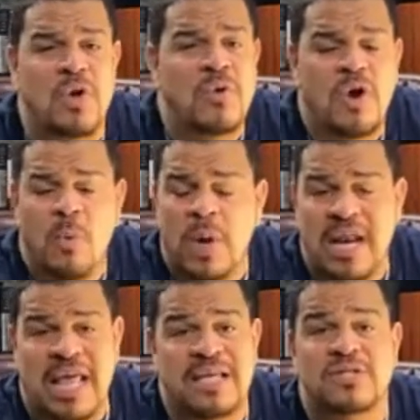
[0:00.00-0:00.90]
When you don't know
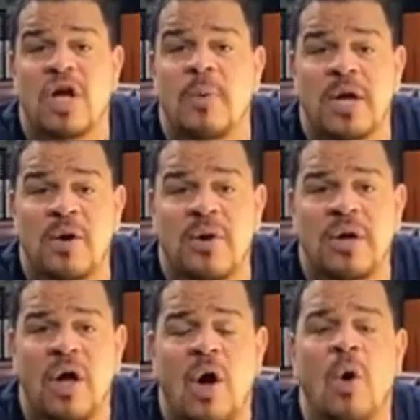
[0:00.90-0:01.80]
what is going
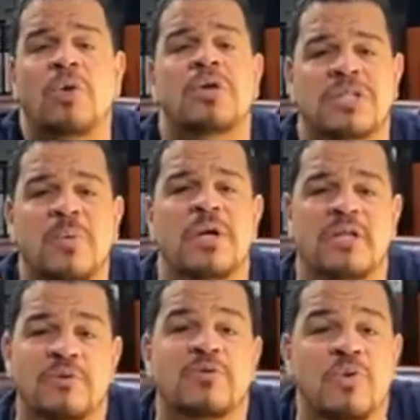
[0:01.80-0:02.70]
on, hold on to
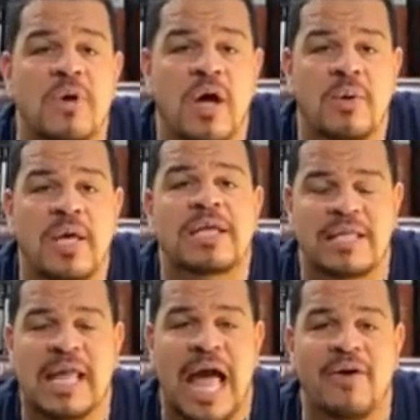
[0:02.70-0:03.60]
what you do know,
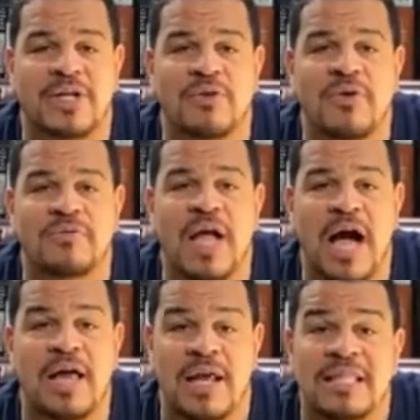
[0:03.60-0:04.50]
the character
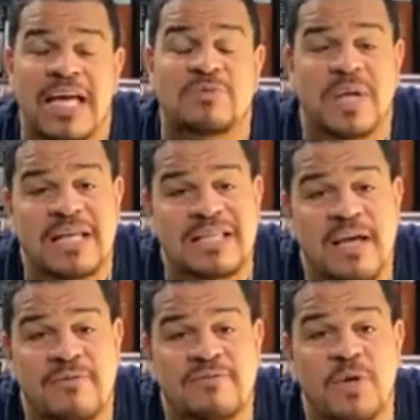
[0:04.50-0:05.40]
of God. That's what
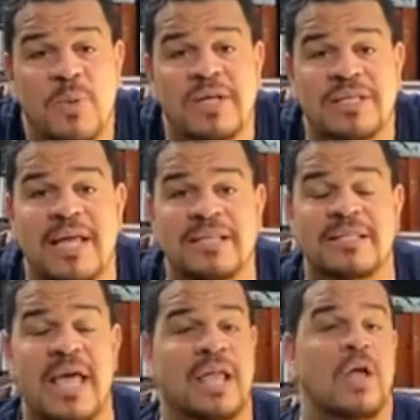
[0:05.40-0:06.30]
Isaiah
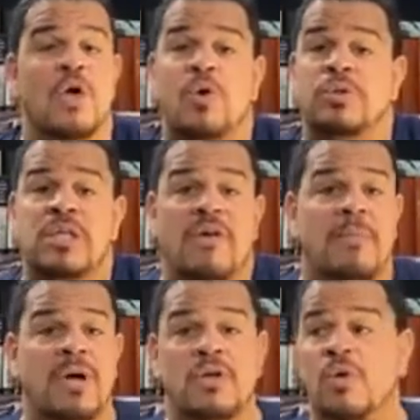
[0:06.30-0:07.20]
51:10 is saying. Who's
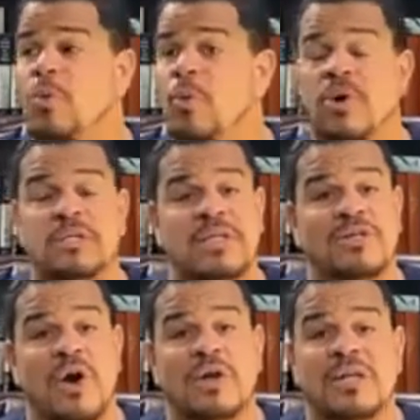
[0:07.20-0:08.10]
there among you who
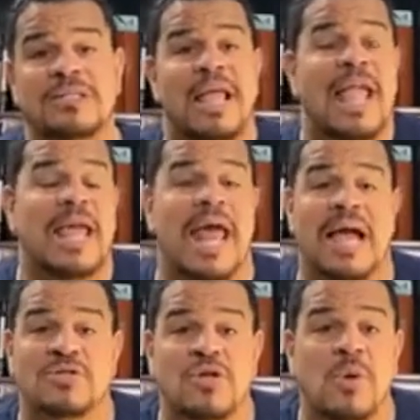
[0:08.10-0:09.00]
walks in darkness
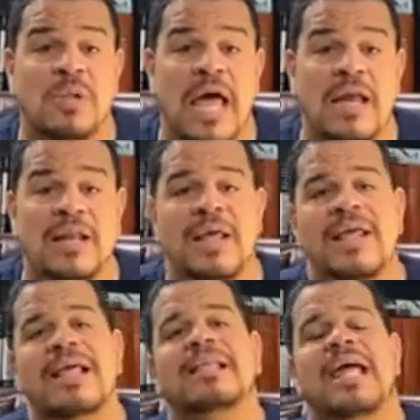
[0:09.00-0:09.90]
and has no light?